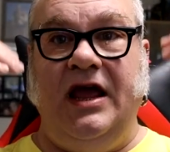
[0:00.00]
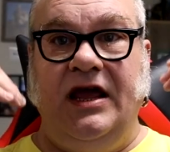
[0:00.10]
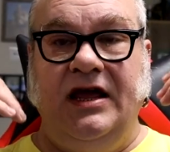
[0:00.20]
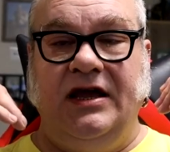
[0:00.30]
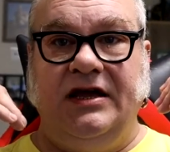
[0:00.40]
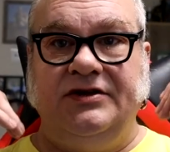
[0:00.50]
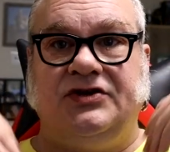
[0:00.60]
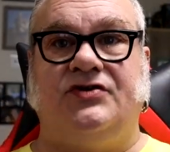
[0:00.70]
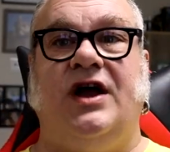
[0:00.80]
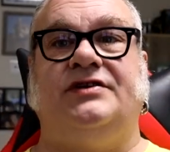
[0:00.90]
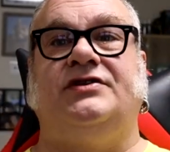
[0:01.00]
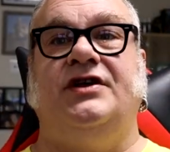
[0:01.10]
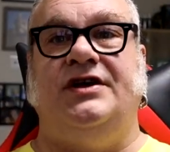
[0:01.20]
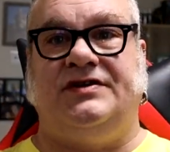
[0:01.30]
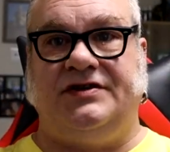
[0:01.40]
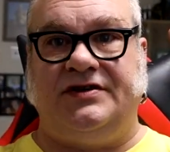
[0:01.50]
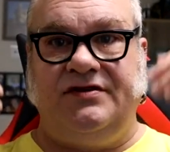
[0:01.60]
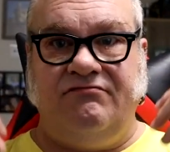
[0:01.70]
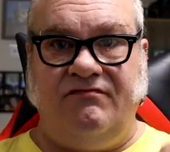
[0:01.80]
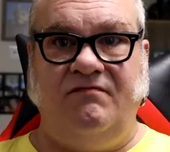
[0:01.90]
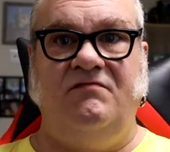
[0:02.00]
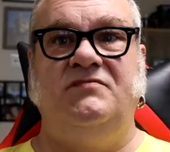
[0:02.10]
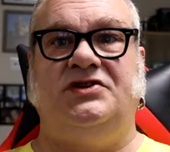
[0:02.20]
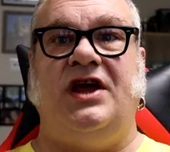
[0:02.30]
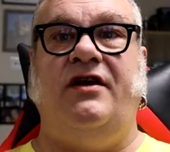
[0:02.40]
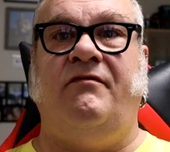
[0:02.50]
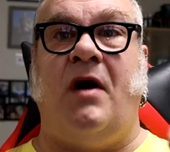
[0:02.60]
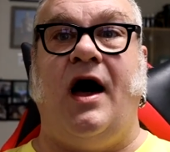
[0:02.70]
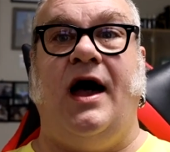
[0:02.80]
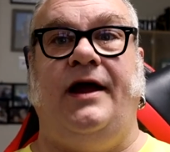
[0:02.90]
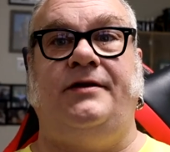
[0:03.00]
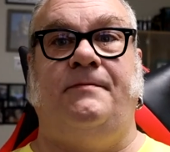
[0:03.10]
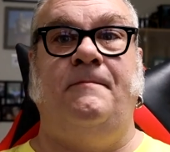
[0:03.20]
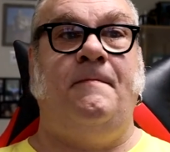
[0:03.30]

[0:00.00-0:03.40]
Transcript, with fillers: and stressless state of mind.